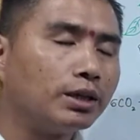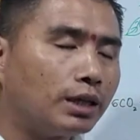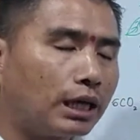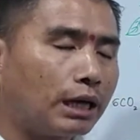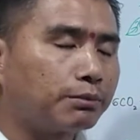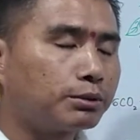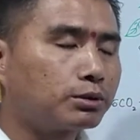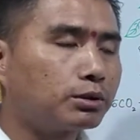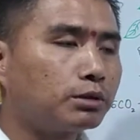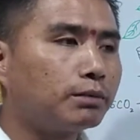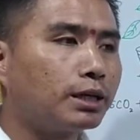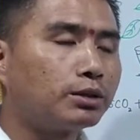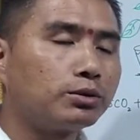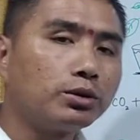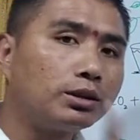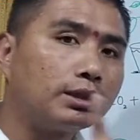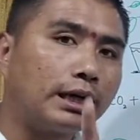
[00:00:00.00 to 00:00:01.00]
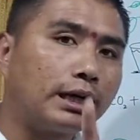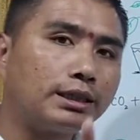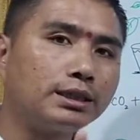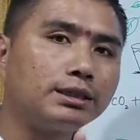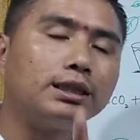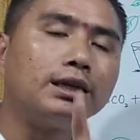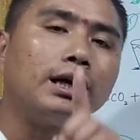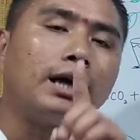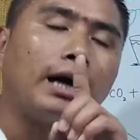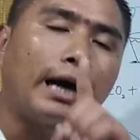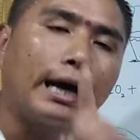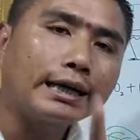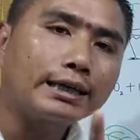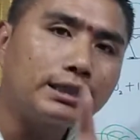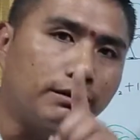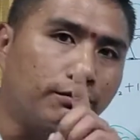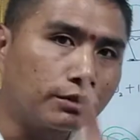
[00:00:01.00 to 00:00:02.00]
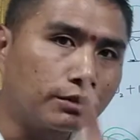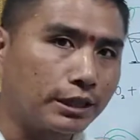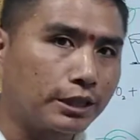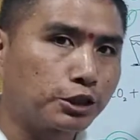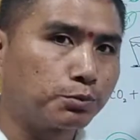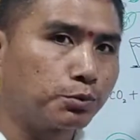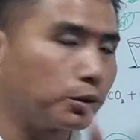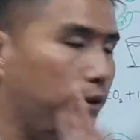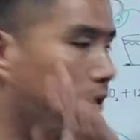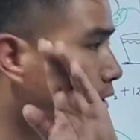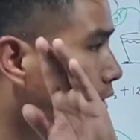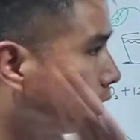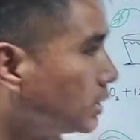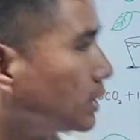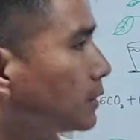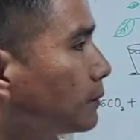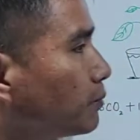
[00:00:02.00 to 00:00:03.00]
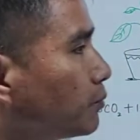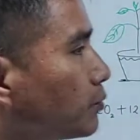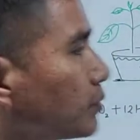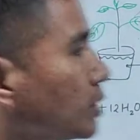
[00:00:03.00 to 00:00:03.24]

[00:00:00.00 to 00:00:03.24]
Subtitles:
absorption by root, that is active transport. Here,